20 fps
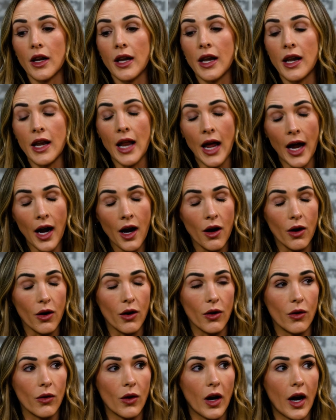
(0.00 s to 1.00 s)

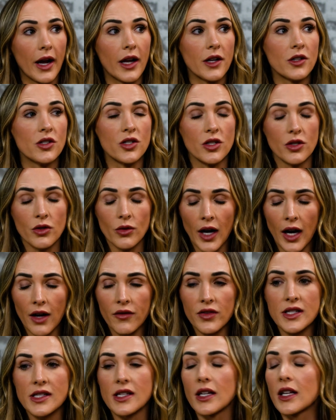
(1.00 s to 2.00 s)
now I do have a
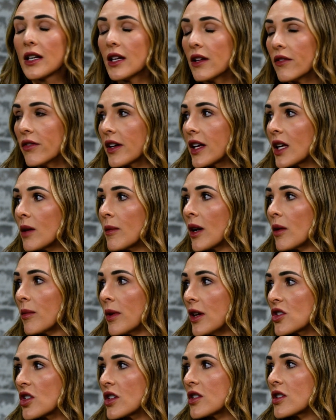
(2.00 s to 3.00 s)
significant amount of
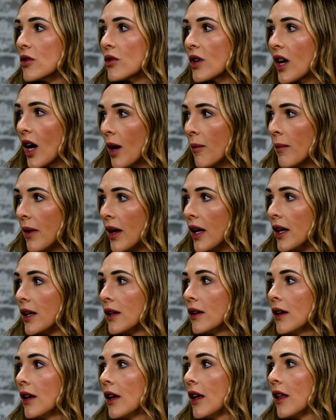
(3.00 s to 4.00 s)
patients who come
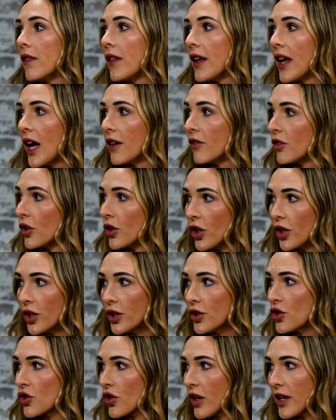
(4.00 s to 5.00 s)
in, they have
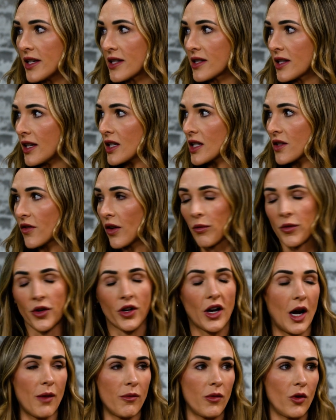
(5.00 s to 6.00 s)
good tracings from their
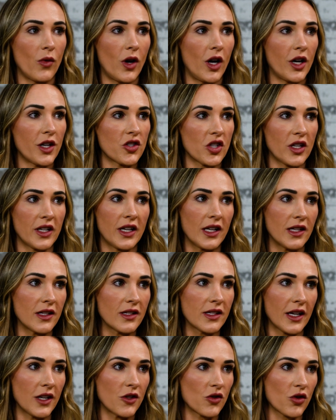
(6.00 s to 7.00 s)
Apple Watch. It is
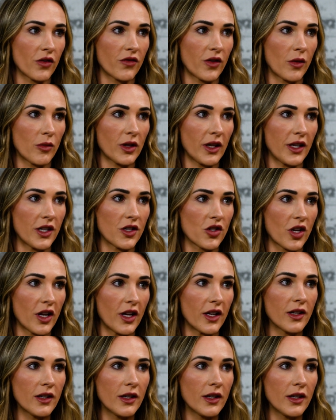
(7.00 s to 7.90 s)
atrial fibrillation,